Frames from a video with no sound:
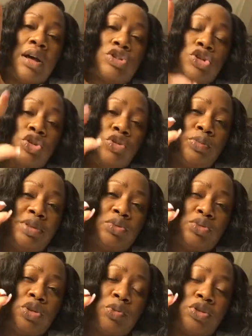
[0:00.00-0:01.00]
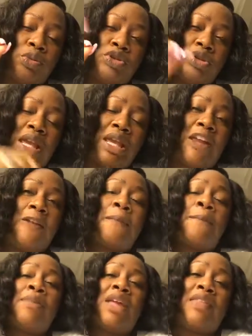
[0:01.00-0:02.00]
tube. It's super skinny,
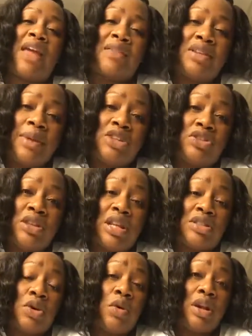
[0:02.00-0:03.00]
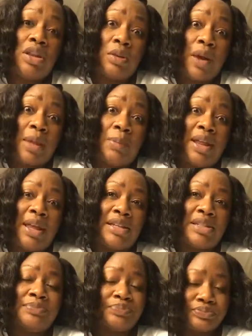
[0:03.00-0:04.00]
and they have to make sure that it's going in the right
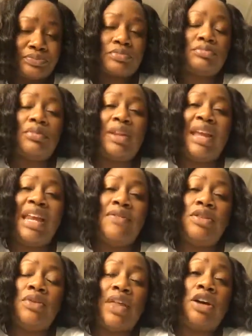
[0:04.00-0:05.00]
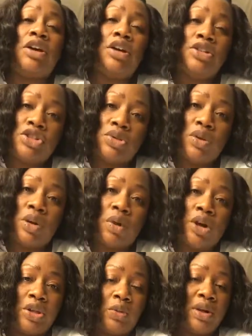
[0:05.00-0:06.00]
place. And even though they could do it
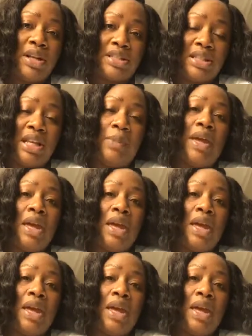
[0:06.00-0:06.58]
while you were asleep,